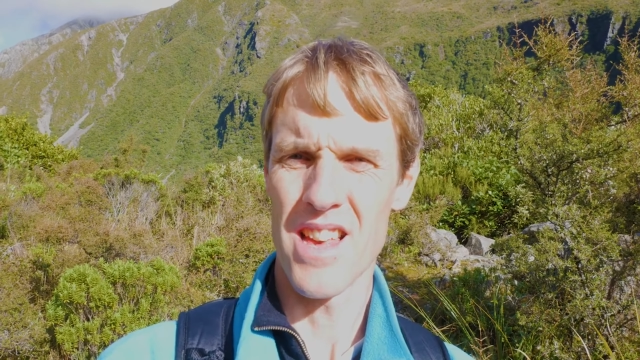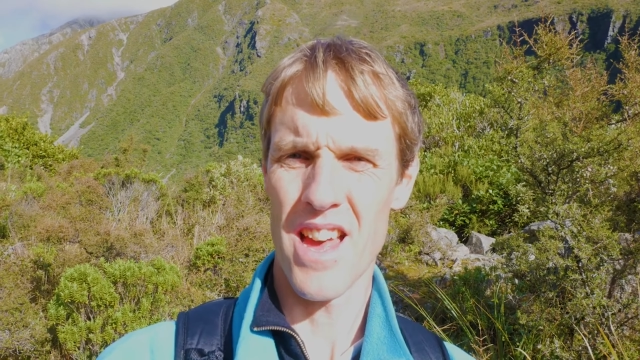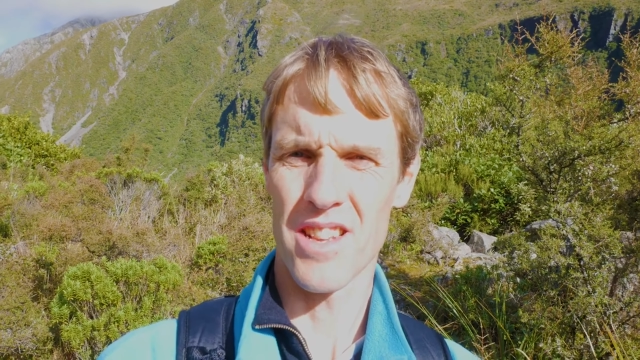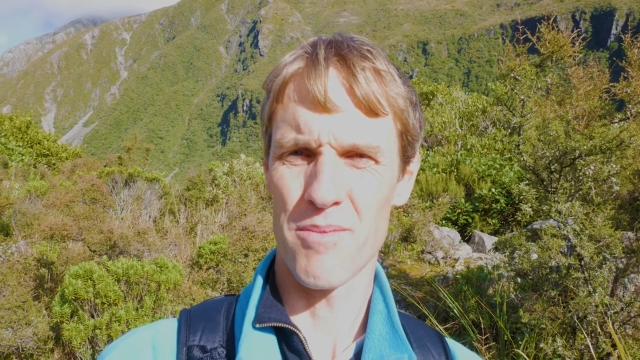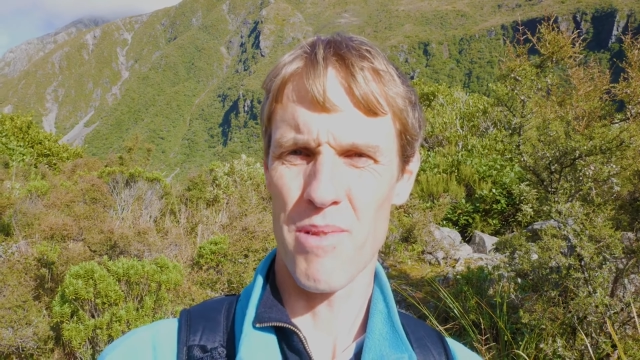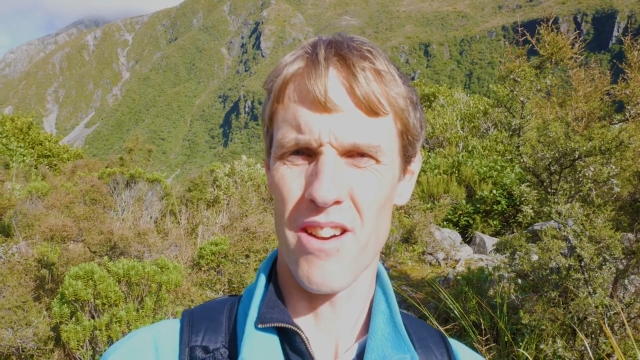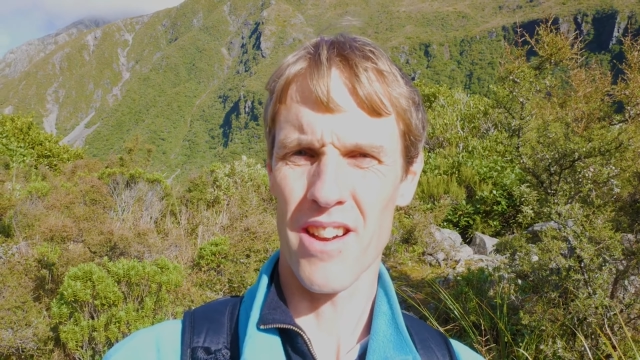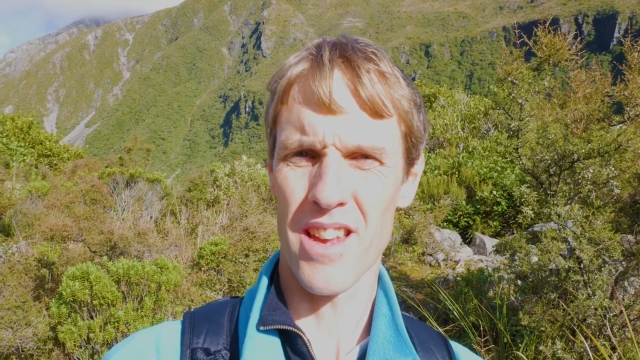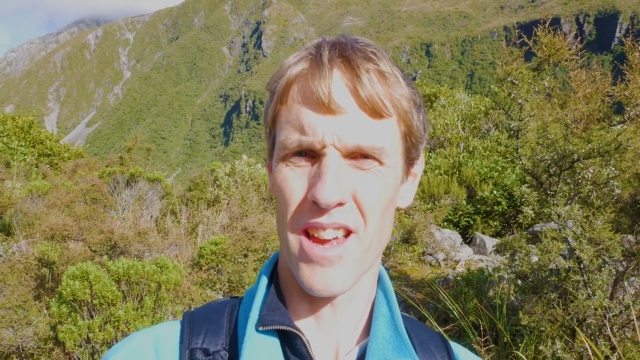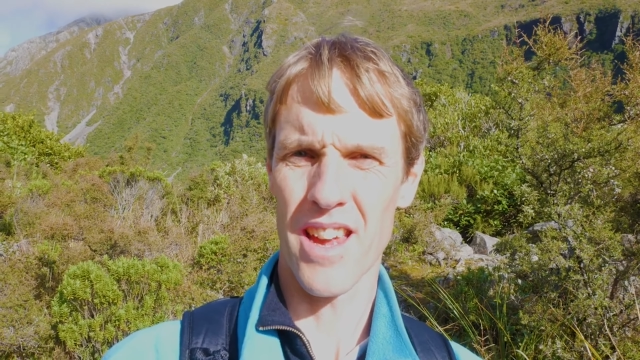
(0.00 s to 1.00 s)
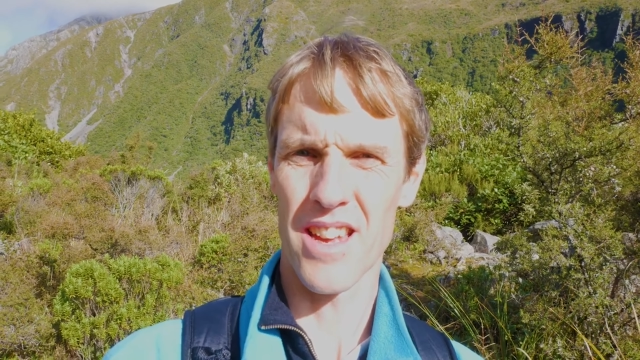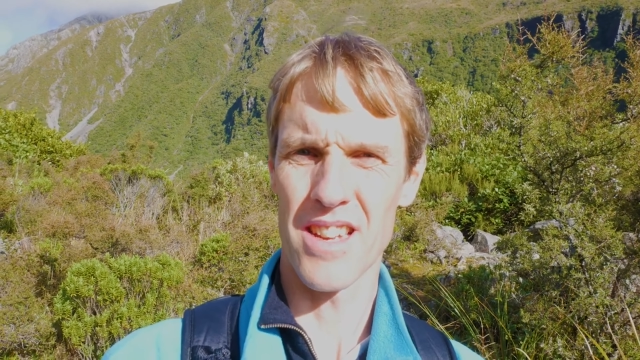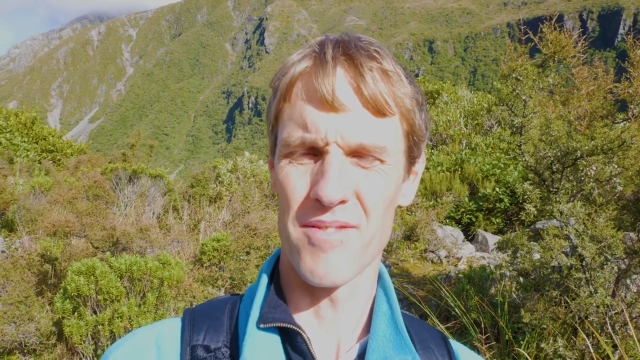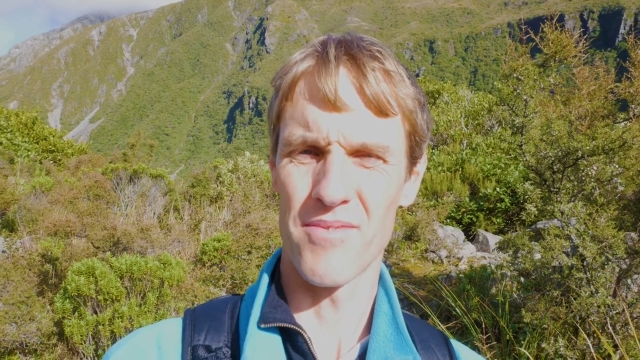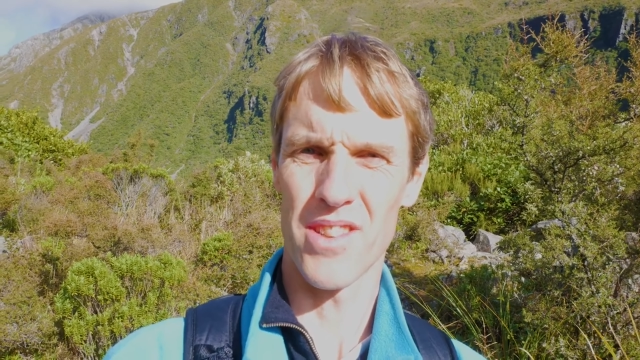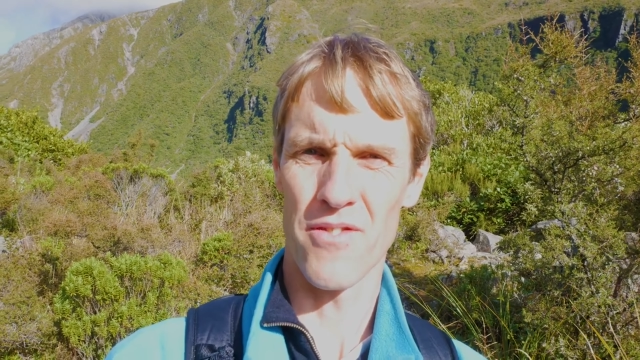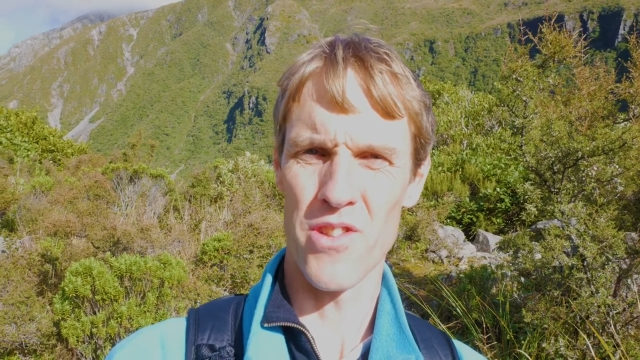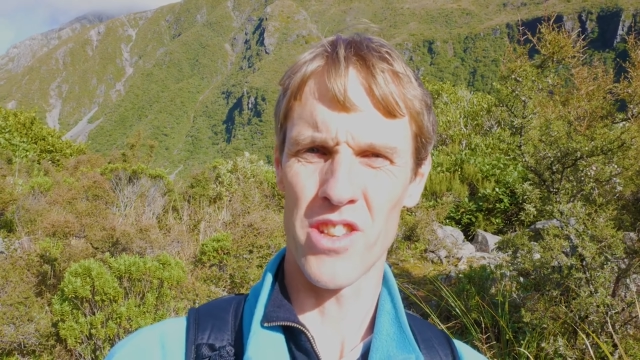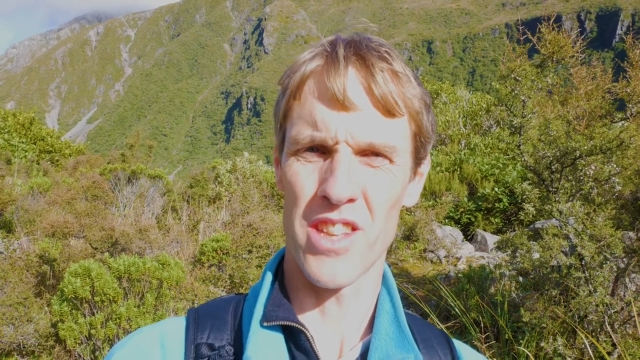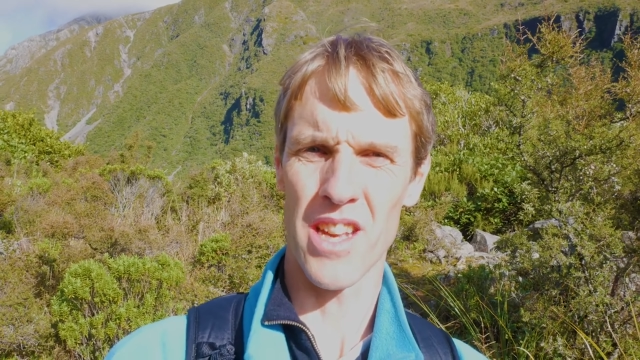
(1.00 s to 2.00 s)
it's apparently a
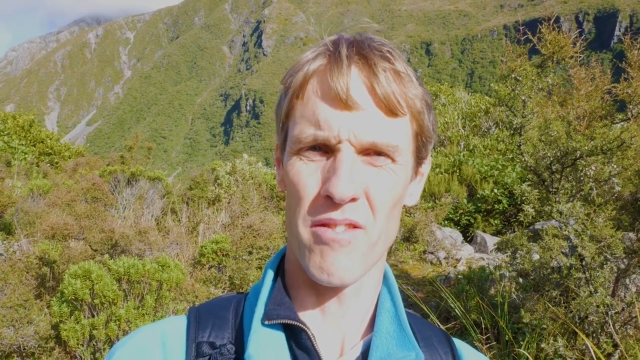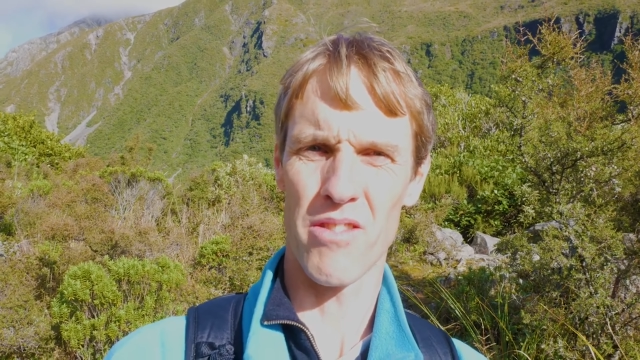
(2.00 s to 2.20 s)
confusing thing even